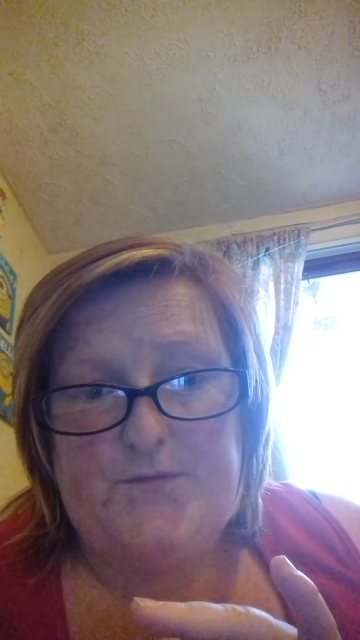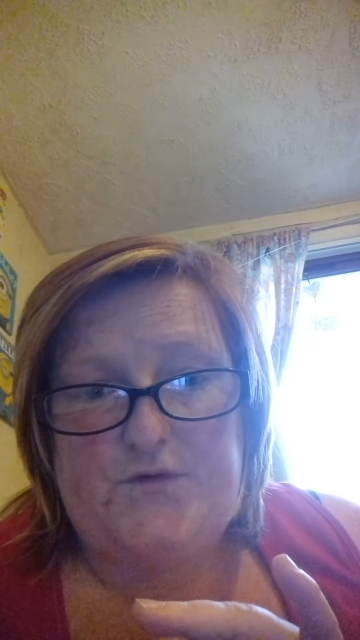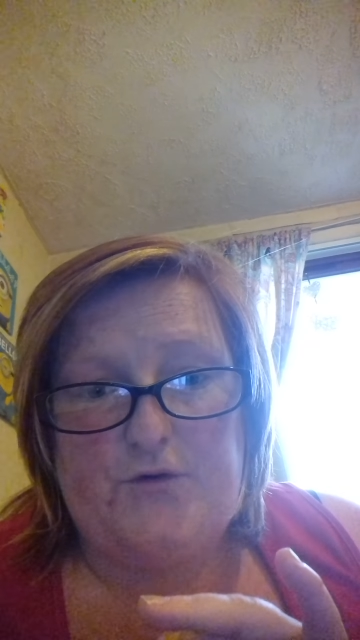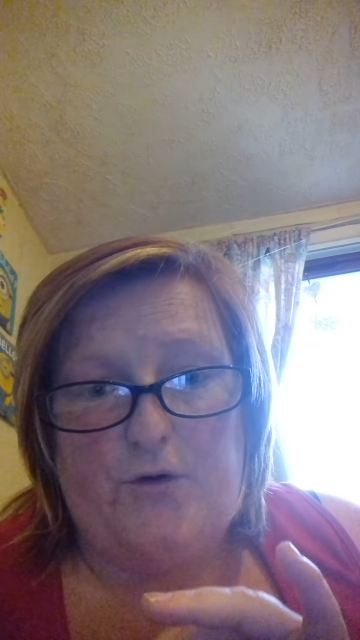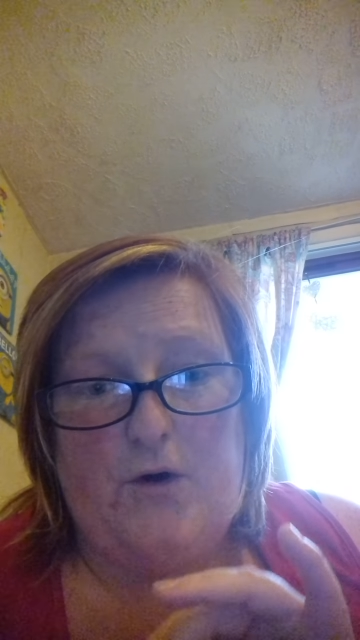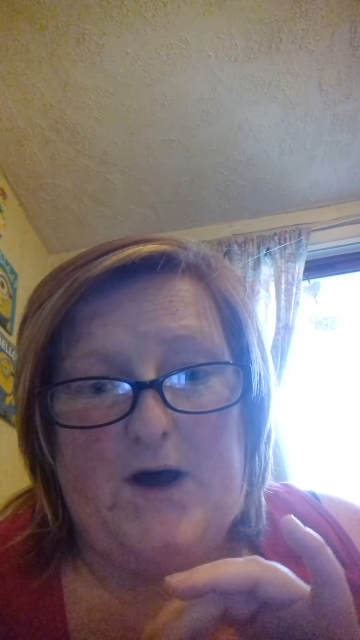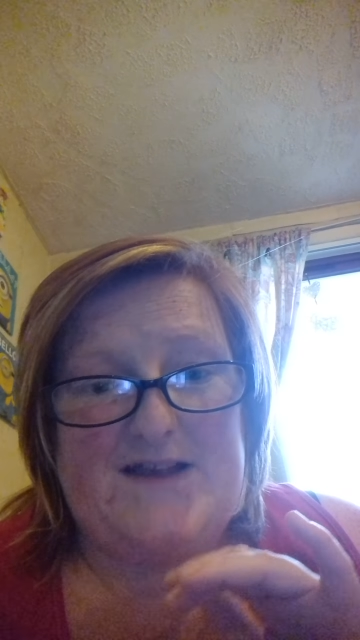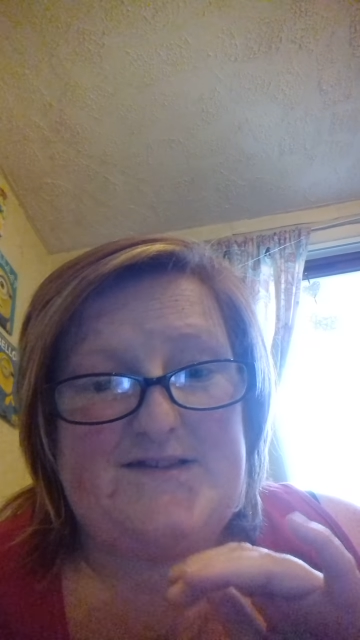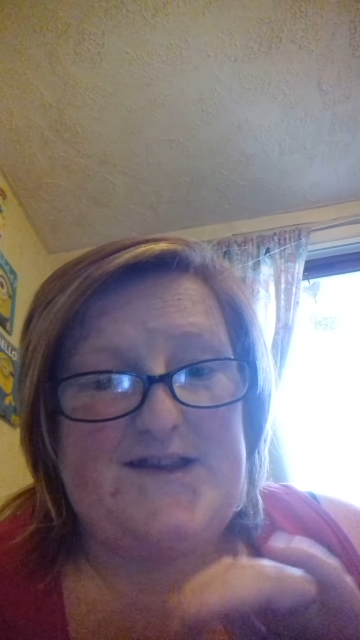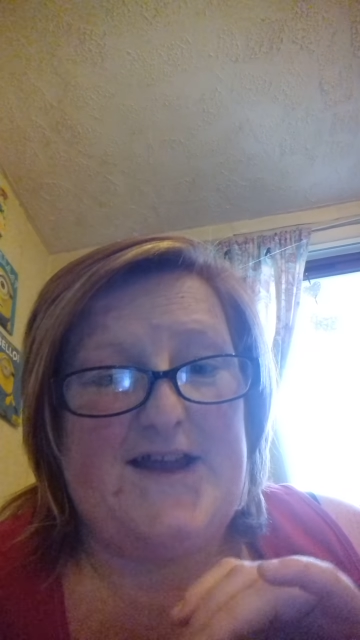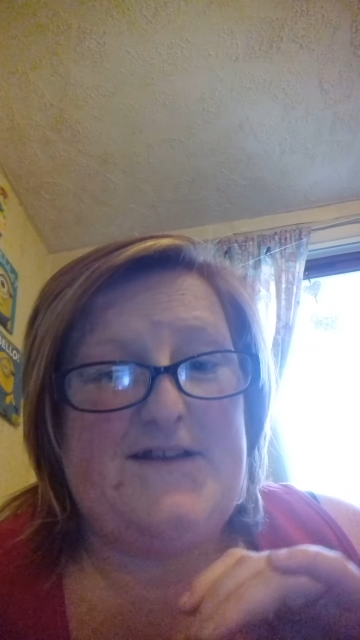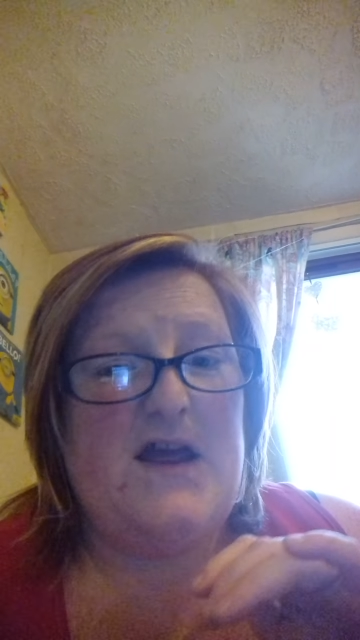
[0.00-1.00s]
So I
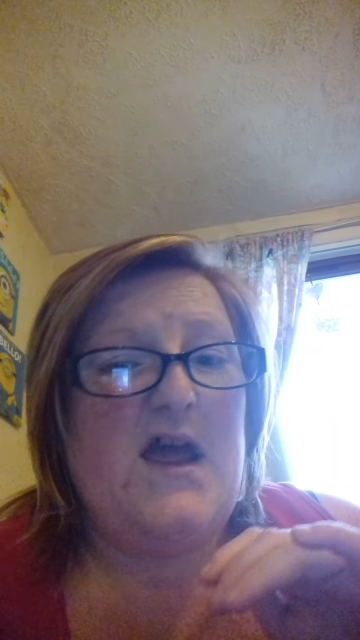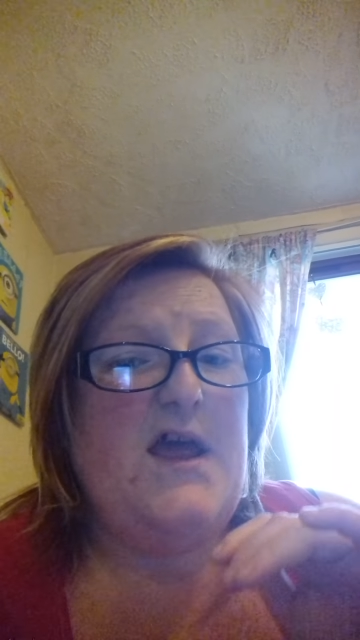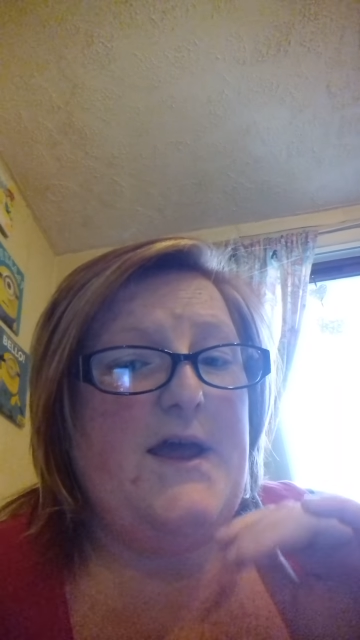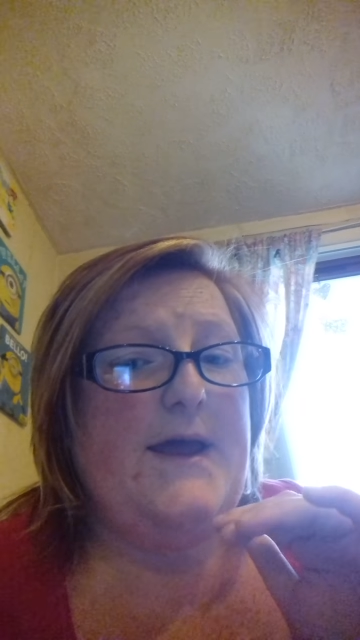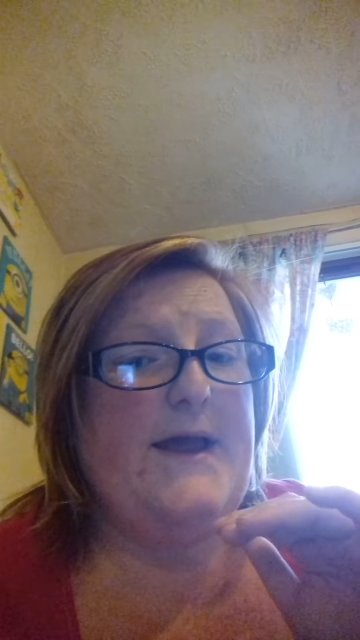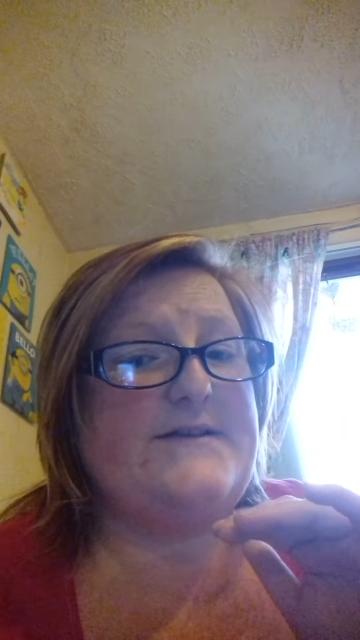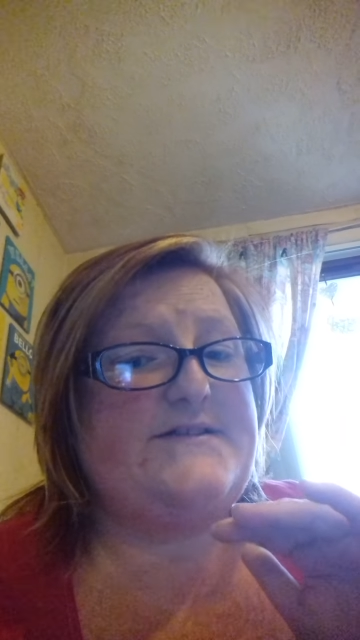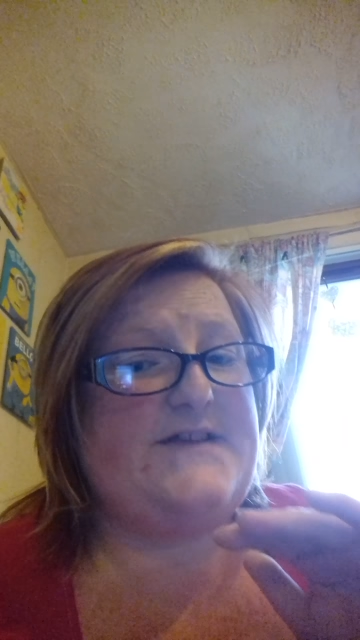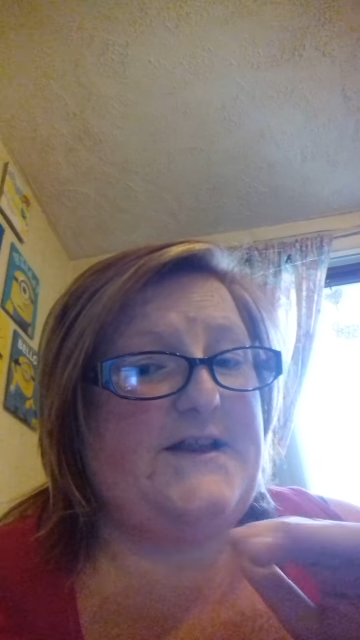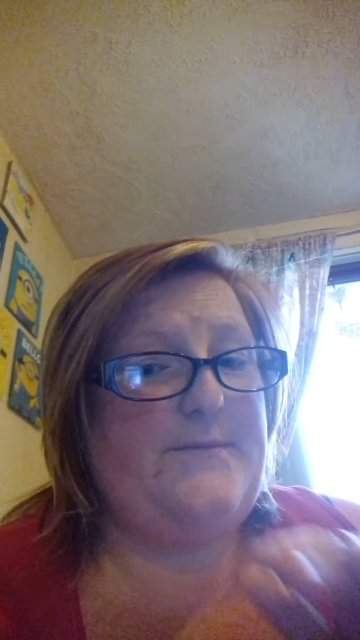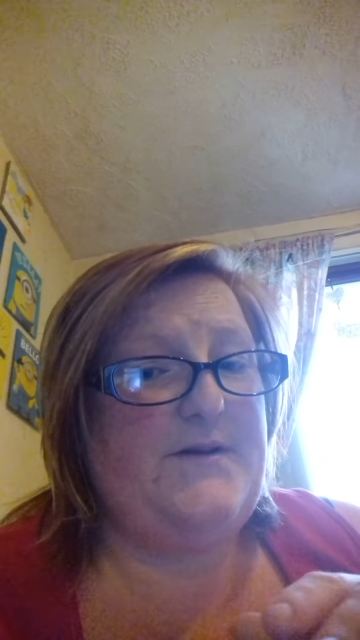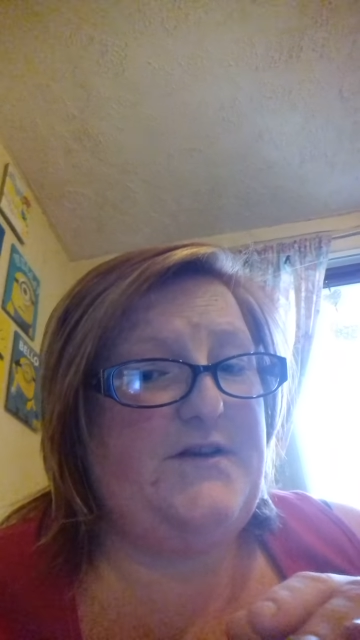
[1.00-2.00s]
said,
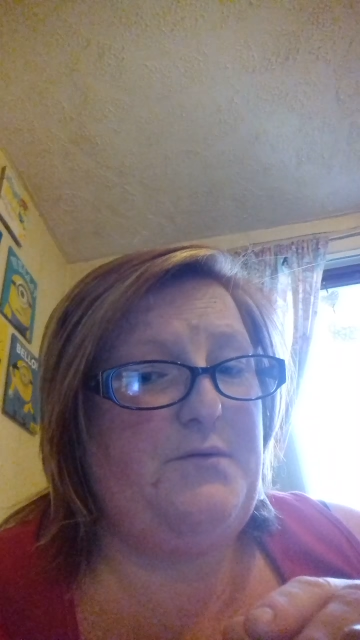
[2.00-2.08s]
instead of me